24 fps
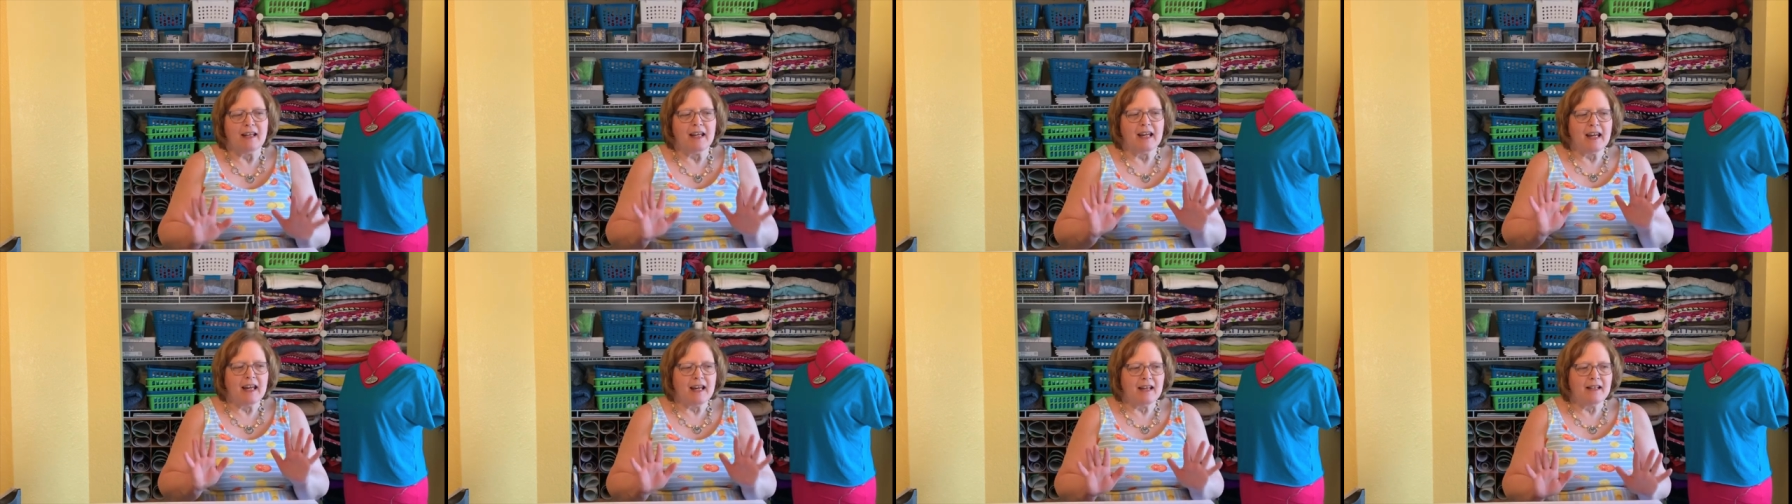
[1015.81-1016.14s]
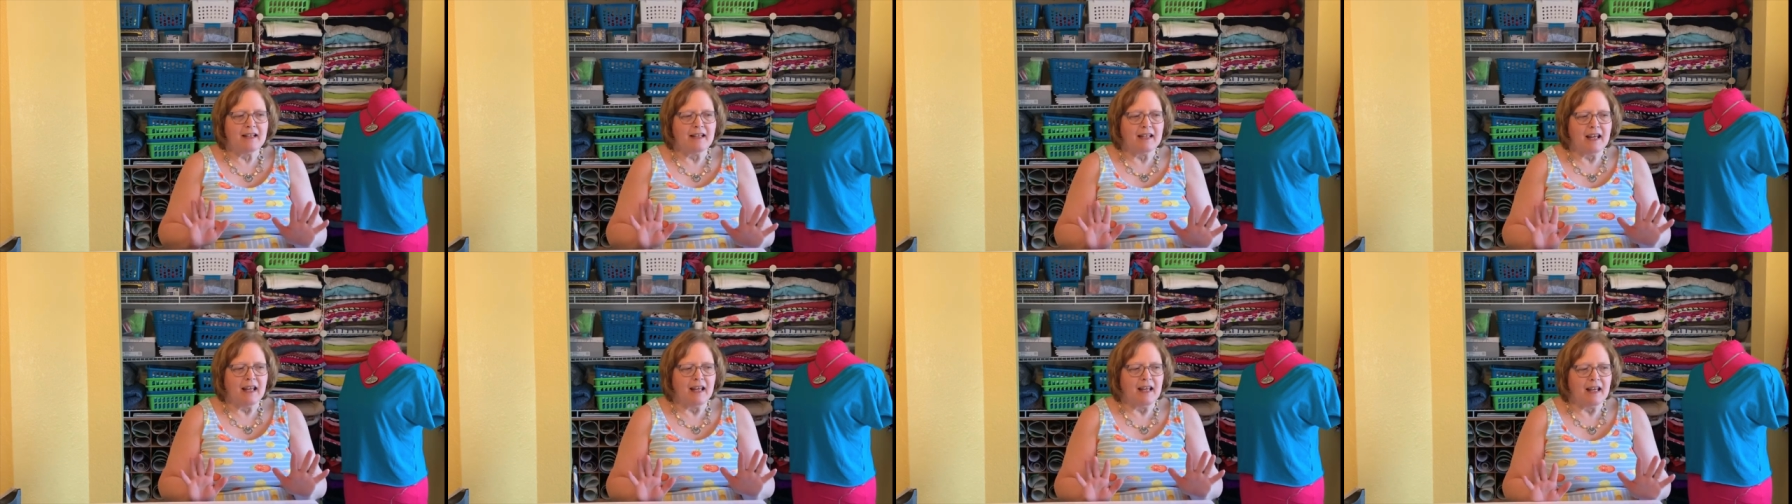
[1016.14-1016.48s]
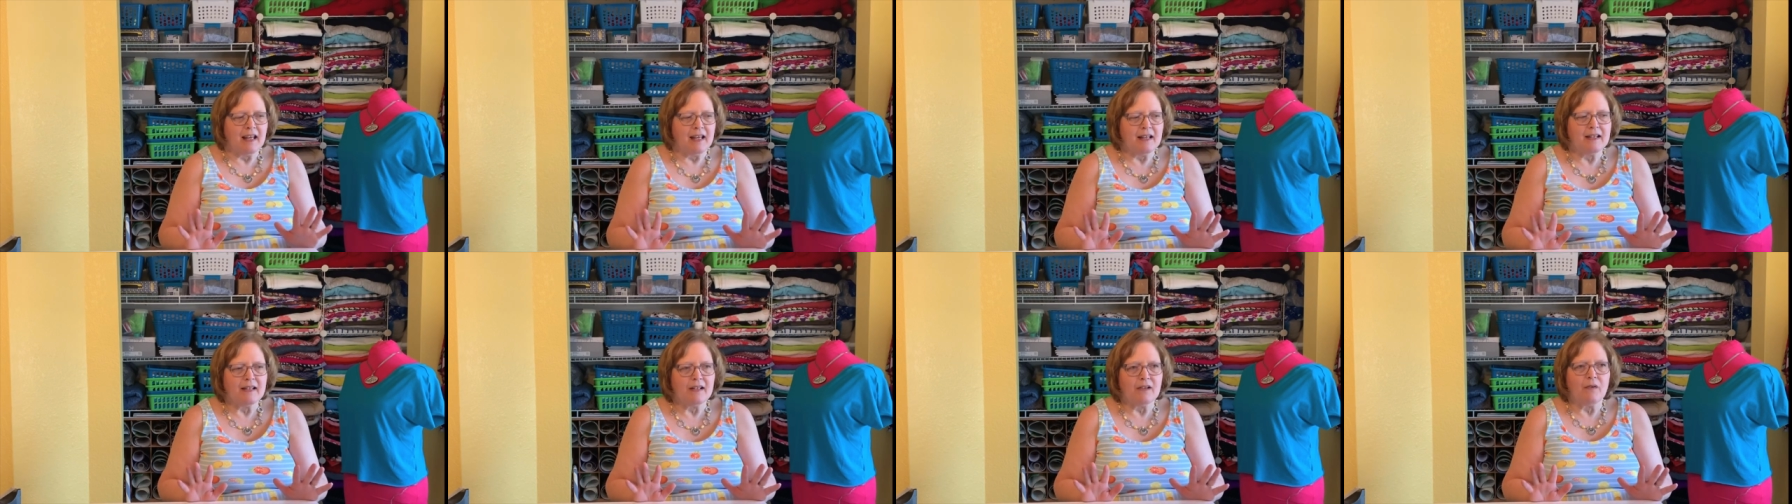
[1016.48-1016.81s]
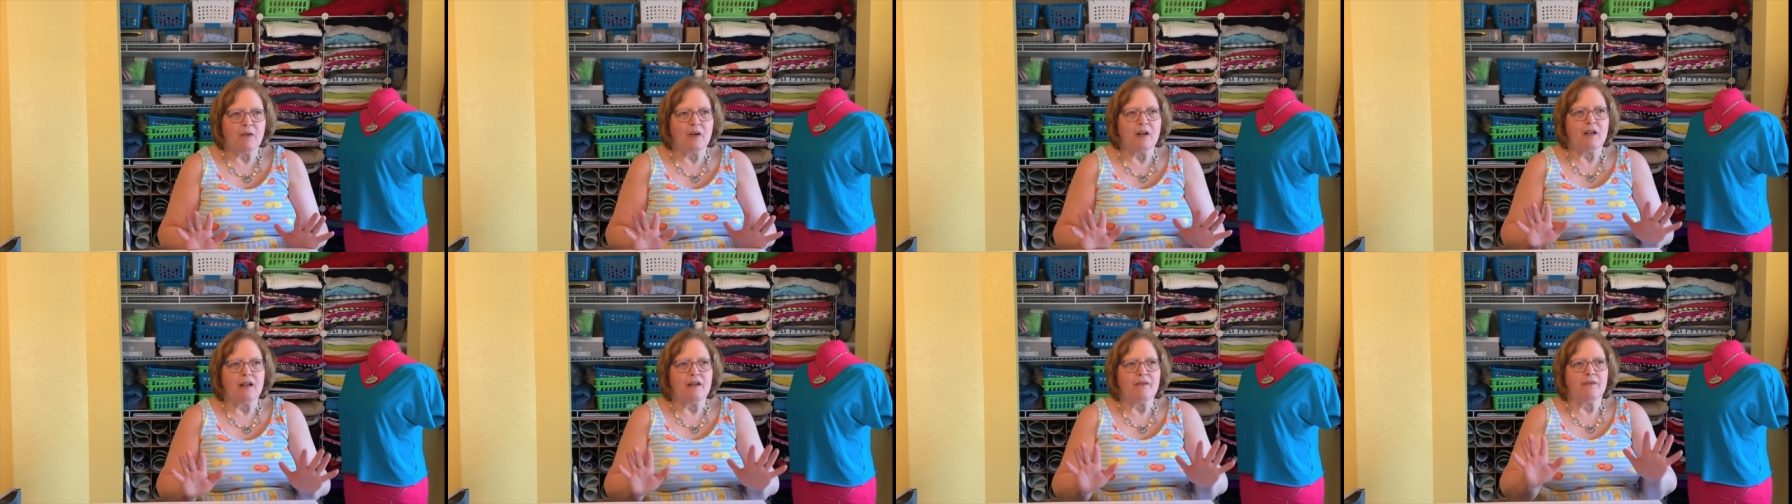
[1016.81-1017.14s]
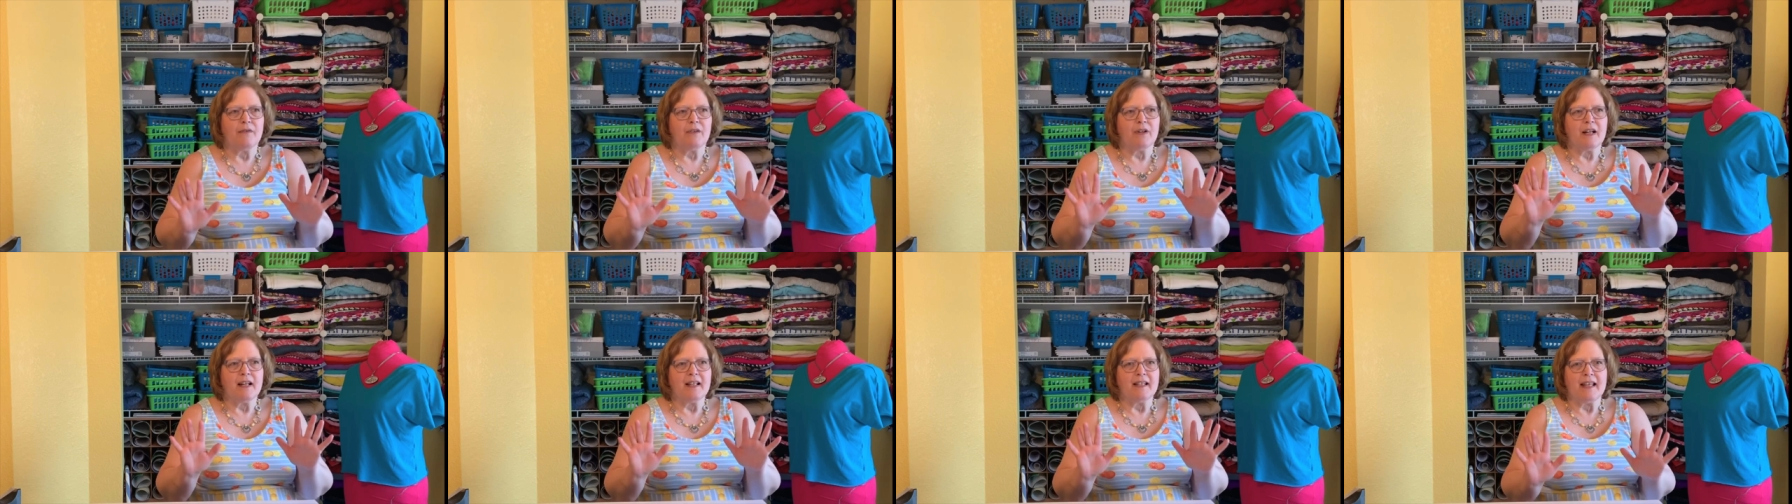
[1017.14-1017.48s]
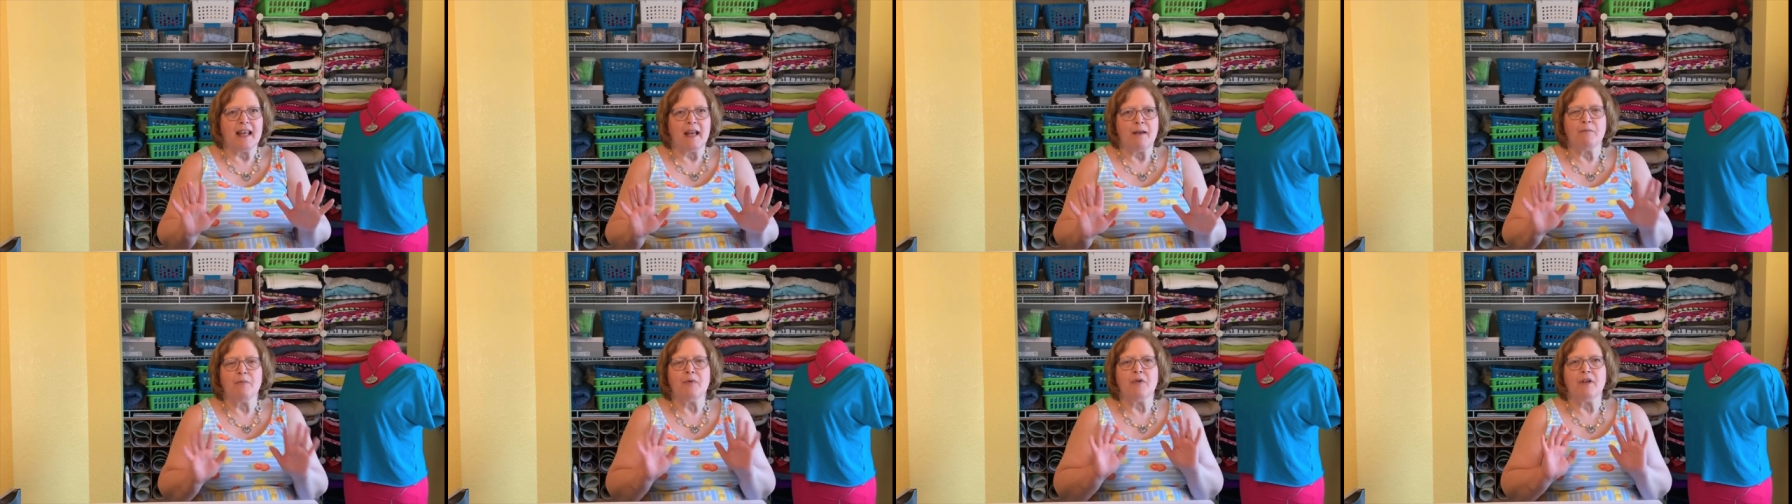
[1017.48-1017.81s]
Ease is, well, for
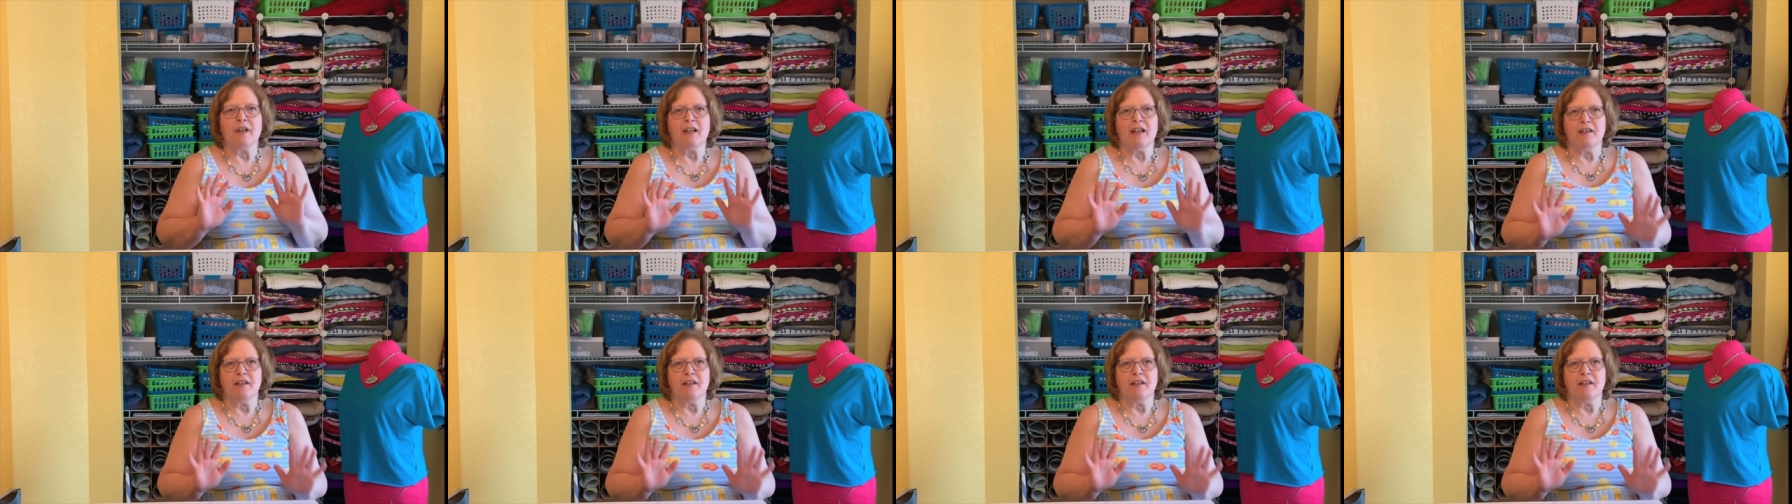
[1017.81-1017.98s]
example,